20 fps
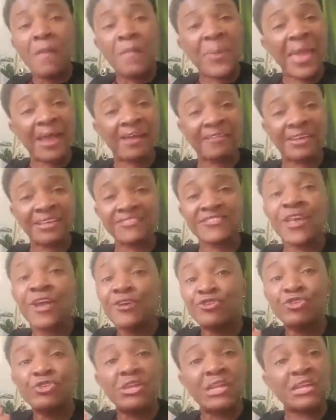Parents,
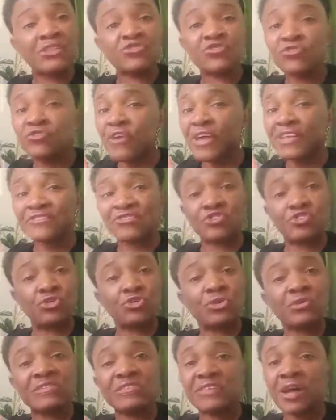you need to rescue
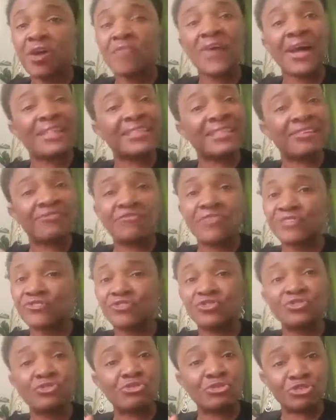yourself and then
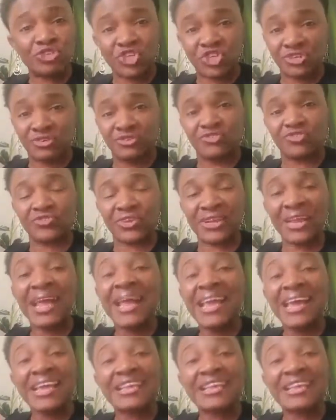rescue your children.